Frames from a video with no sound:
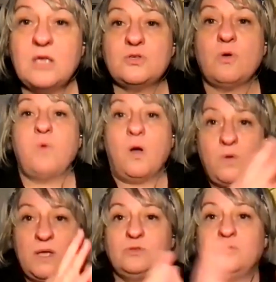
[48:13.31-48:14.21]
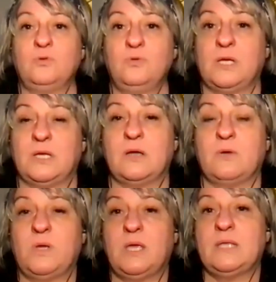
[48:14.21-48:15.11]
So what we are doing,
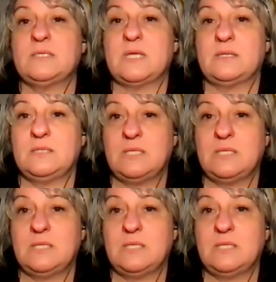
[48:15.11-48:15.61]
it's a